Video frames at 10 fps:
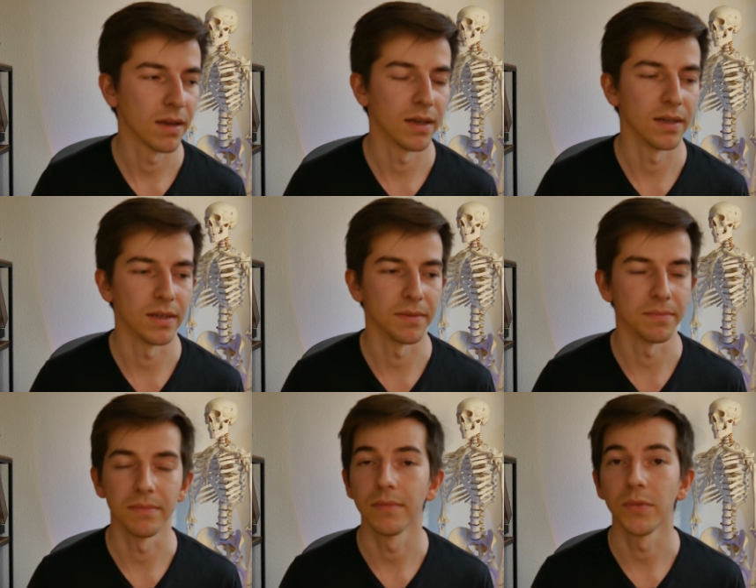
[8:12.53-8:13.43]

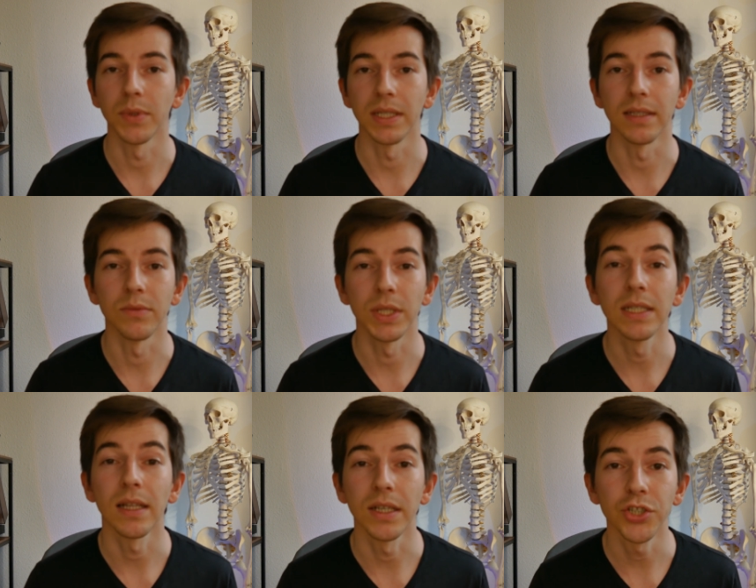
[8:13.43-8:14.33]
um, we need, we
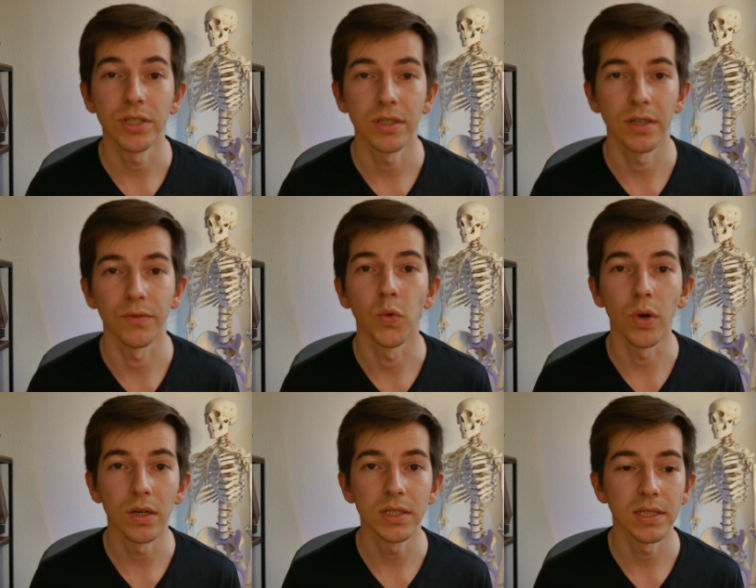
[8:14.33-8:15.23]
need a dictionary of
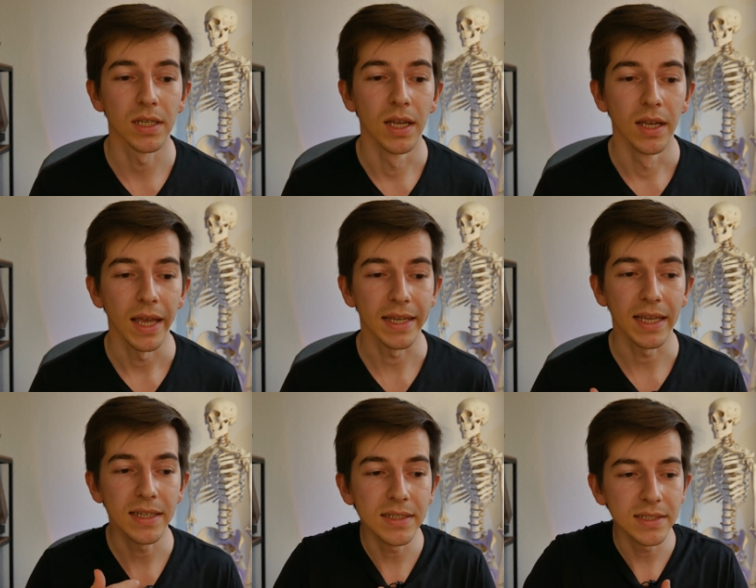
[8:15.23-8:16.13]
words.
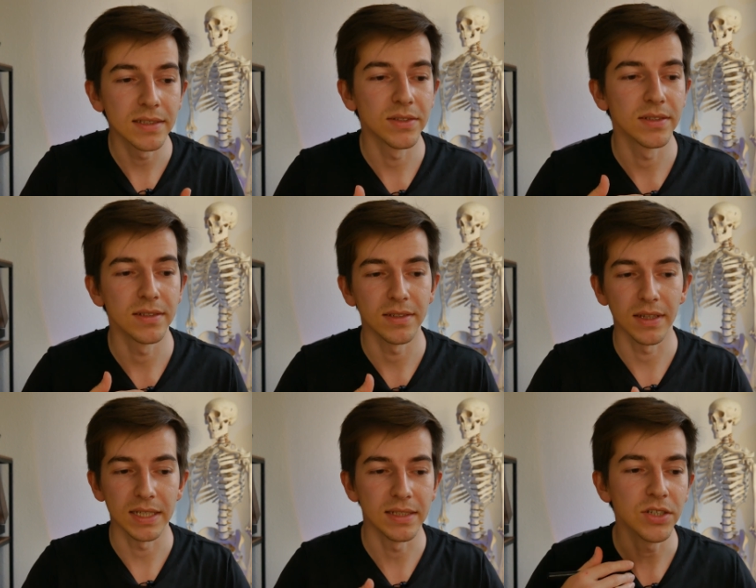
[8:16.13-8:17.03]
Against
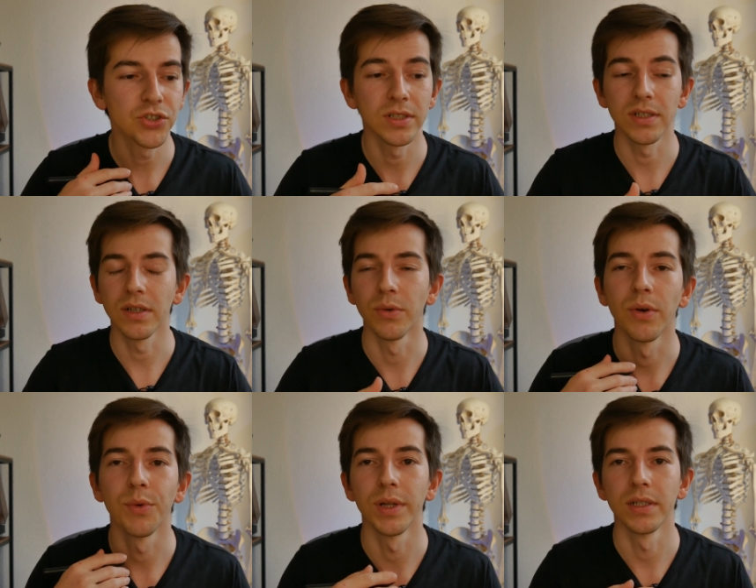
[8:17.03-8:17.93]
this dictionary,
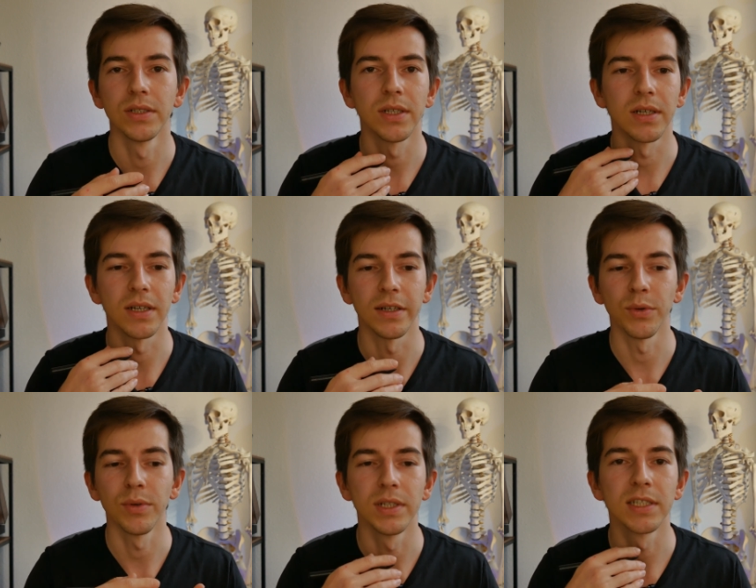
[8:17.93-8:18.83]
we will, uh,
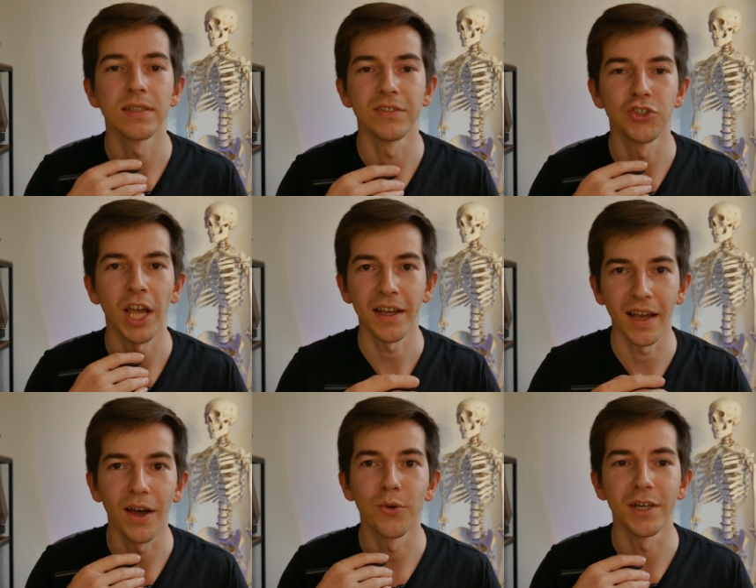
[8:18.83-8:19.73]
we will check
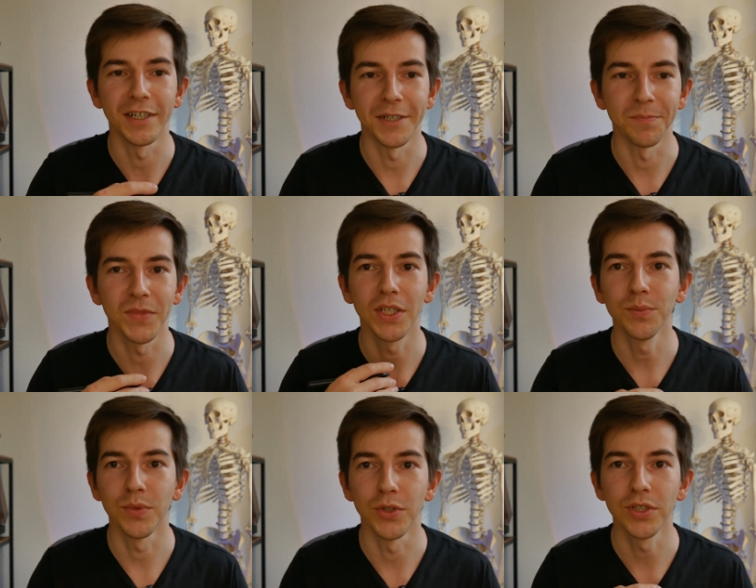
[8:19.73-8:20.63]
our um,
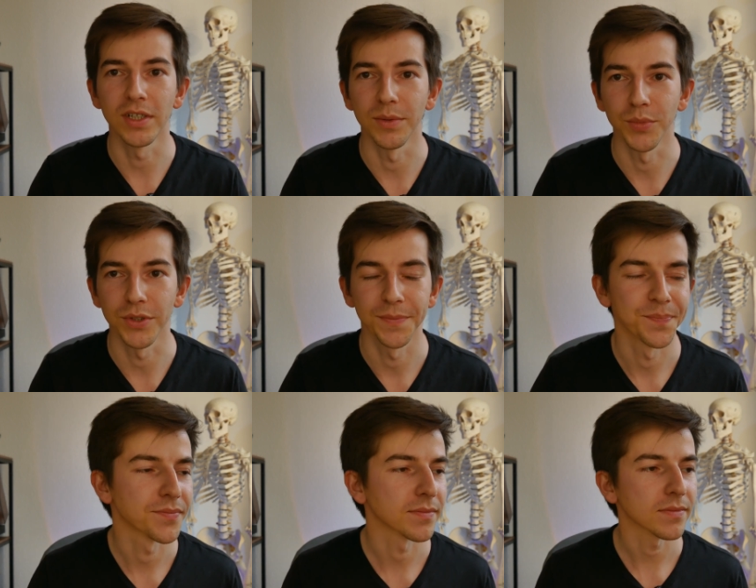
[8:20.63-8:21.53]
input, user input.
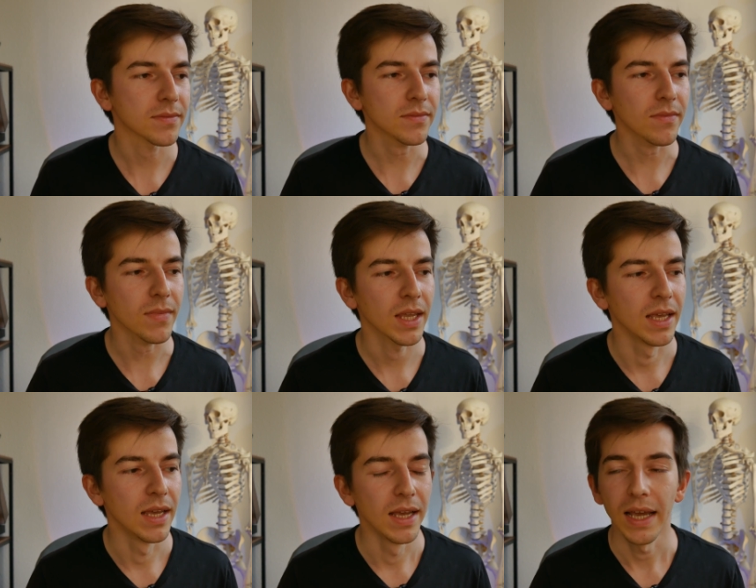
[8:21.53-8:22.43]

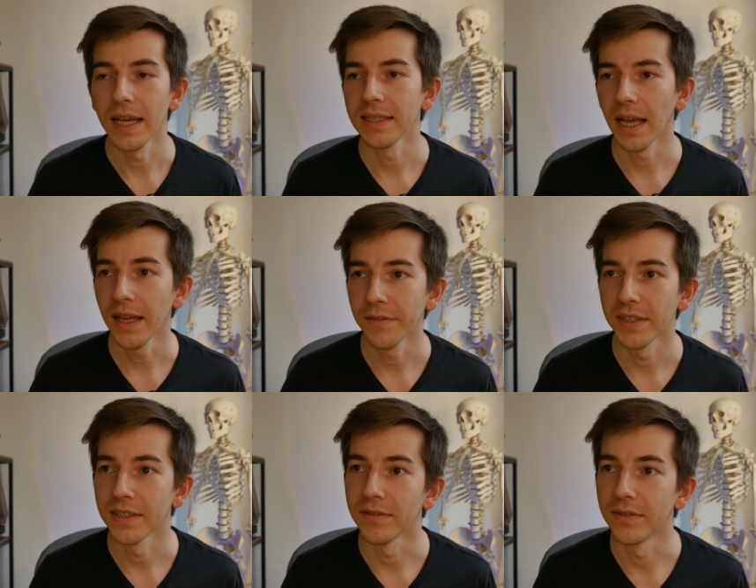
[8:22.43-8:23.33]
And I have
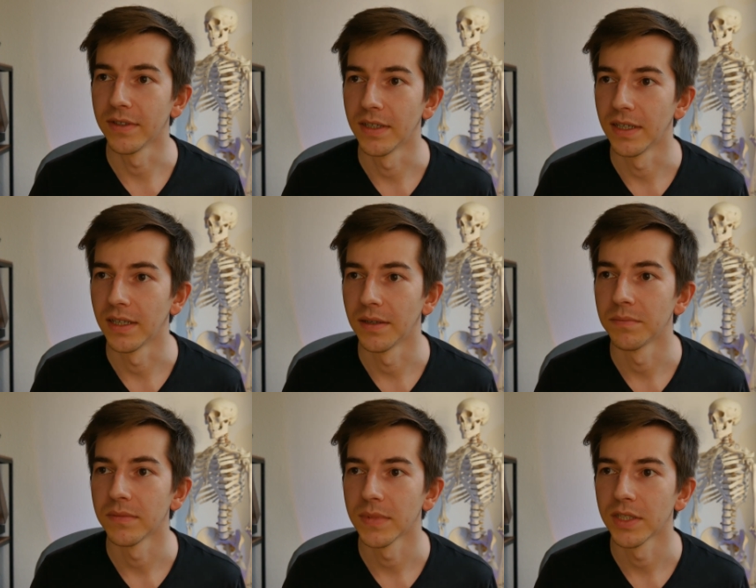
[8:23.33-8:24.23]
a,
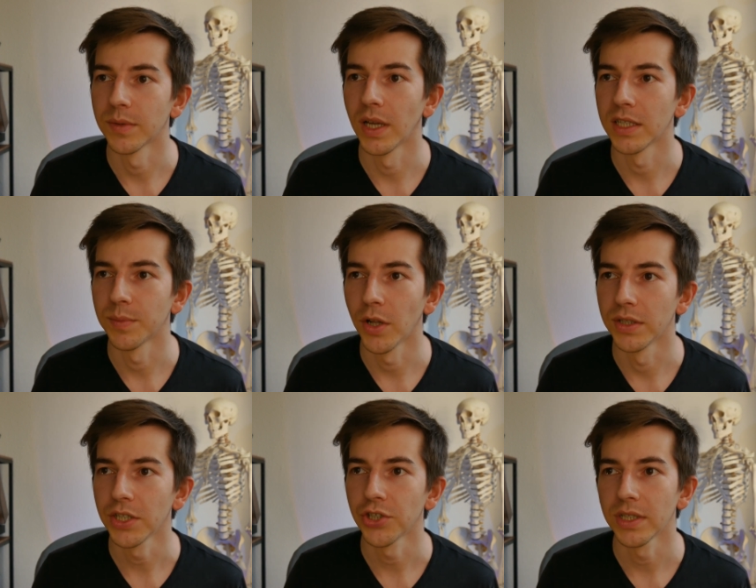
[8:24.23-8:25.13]
um, small
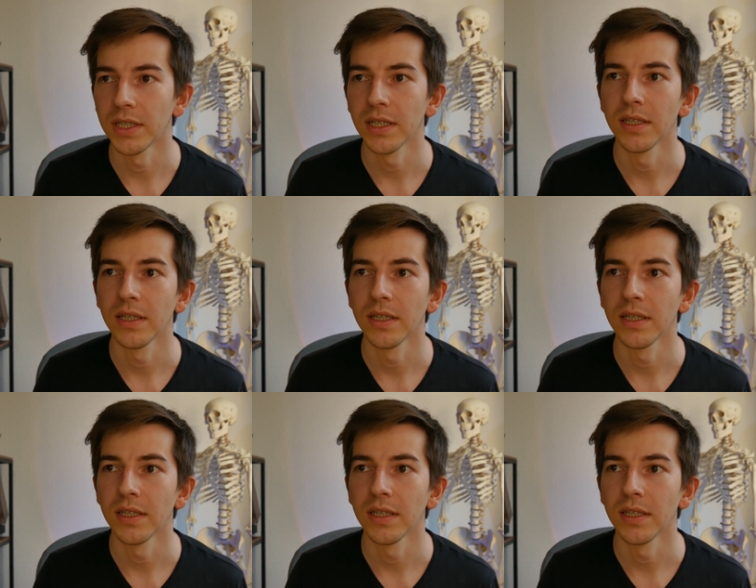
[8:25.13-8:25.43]
dictionary